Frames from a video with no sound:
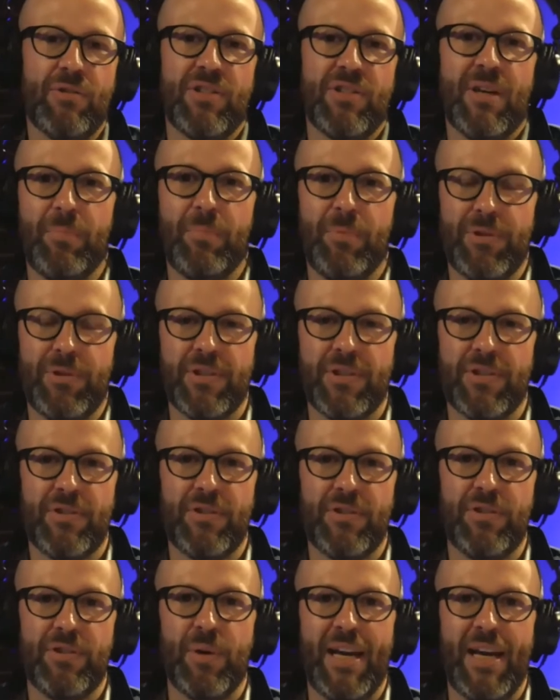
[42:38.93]
up with this
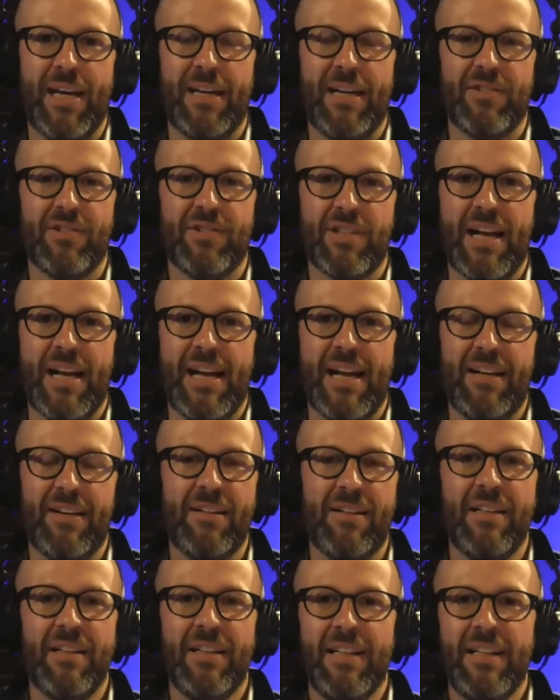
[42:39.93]
two-handed style